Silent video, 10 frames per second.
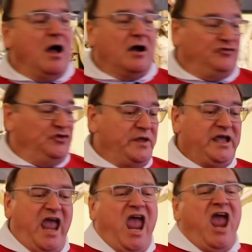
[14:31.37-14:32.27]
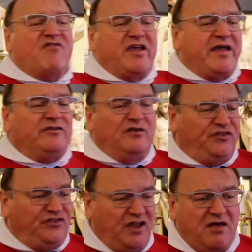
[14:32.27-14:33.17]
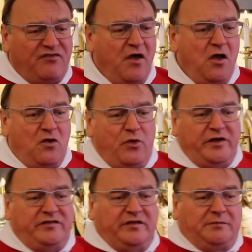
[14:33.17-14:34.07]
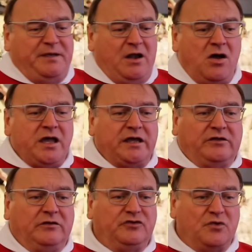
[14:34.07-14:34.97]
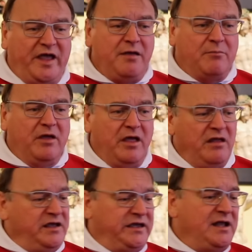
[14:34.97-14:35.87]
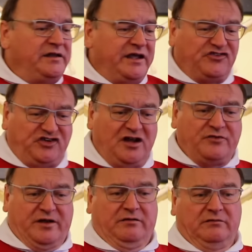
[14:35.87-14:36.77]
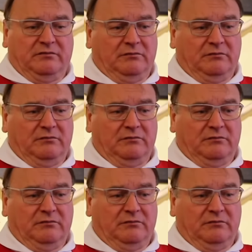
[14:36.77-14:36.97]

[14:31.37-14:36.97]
are doing every kind of stuff who is not belonging to him. They kill their children.